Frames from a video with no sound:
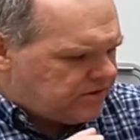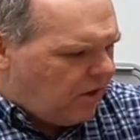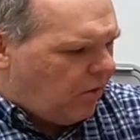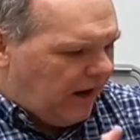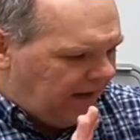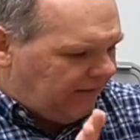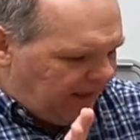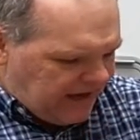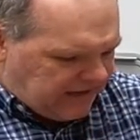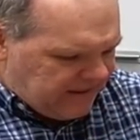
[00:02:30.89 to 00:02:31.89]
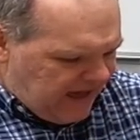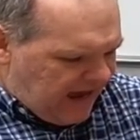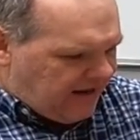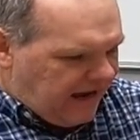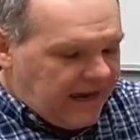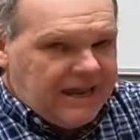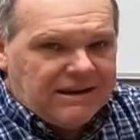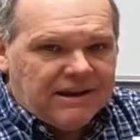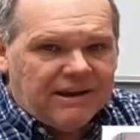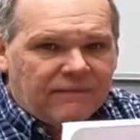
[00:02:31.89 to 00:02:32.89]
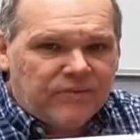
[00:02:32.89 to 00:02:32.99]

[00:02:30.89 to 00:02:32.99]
So I like that. And